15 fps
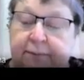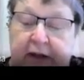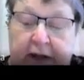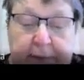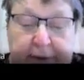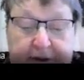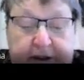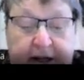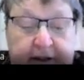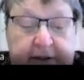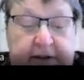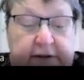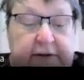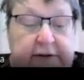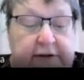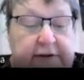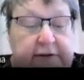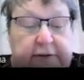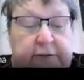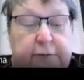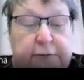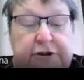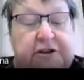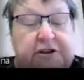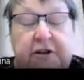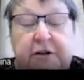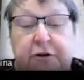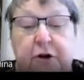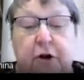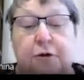I mean, currently, we
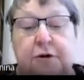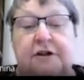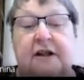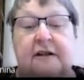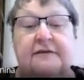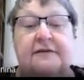still don't have